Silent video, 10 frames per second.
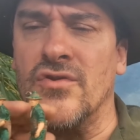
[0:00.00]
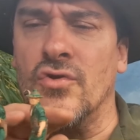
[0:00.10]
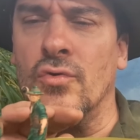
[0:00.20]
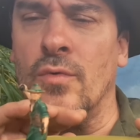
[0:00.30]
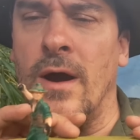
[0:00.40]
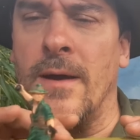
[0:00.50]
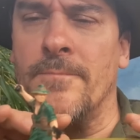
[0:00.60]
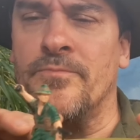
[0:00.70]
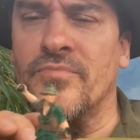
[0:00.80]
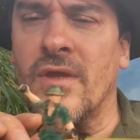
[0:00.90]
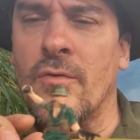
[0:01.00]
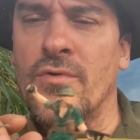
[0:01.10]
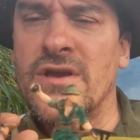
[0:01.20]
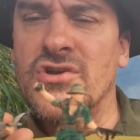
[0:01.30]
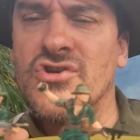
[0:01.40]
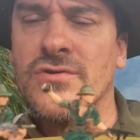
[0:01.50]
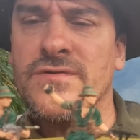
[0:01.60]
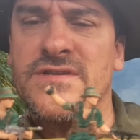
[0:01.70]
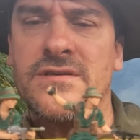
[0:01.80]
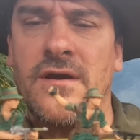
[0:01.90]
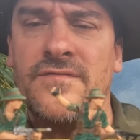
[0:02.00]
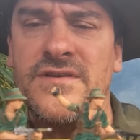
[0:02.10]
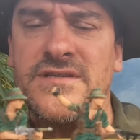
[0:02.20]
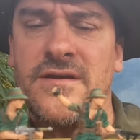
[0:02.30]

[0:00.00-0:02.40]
new reissues of these